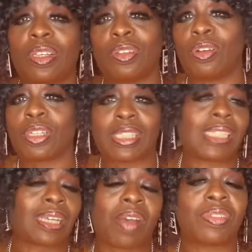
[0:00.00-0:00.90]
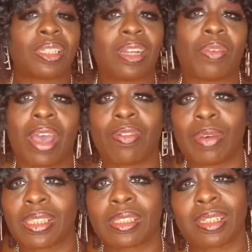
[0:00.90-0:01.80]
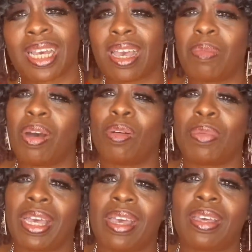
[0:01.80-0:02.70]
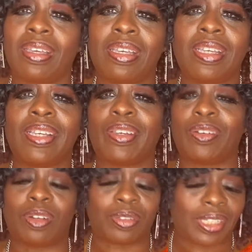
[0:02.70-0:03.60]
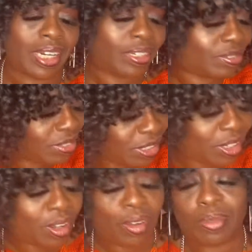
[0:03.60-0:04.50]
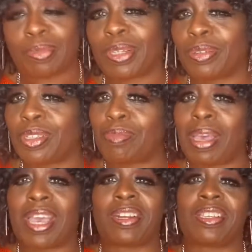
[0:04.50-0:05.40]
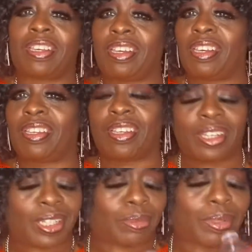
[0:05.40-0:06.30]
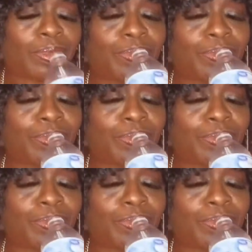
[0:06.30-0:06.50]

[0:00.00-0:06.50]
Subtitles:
Because that's the conversation I would have with my sister. Like, come on, man. You know what I'm saying? But when your man in your ear, your husband,